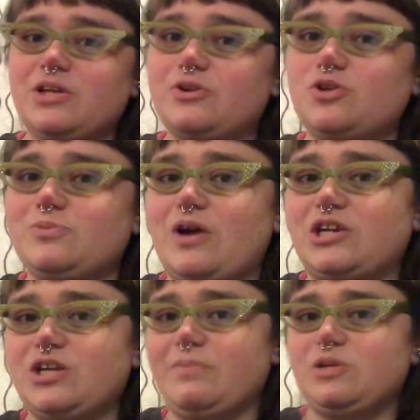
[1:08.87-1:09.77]
Thunderstorms are
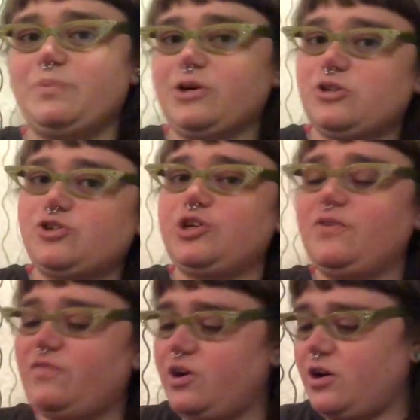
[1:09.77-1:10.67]
actually a much bigger
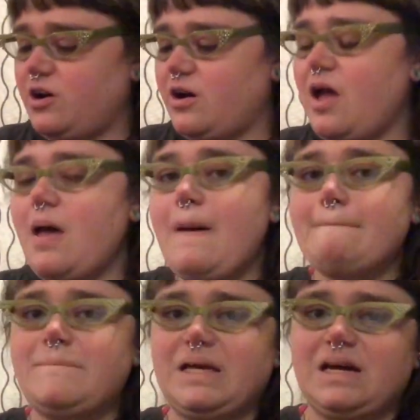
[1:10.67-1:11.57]
trigger for her
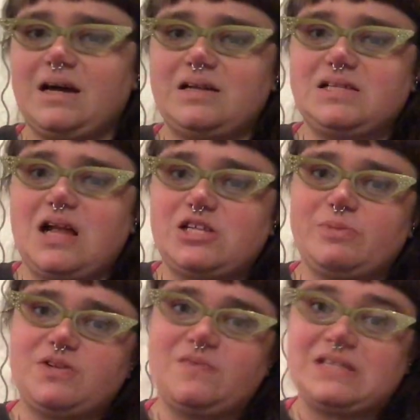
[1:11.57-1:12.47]
because not so
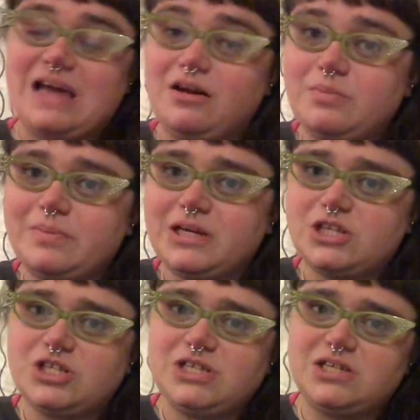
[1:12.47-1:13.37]
much of the sound, but
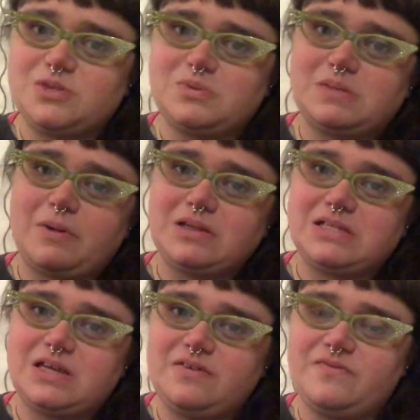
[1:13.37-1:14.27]
because she is
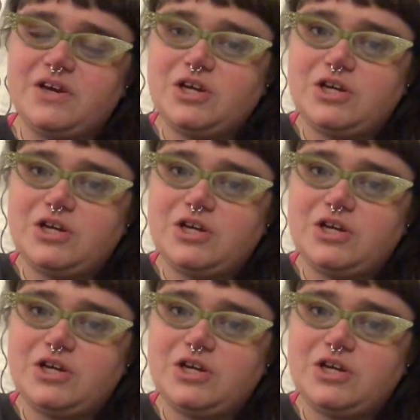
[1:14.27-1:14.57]
responsive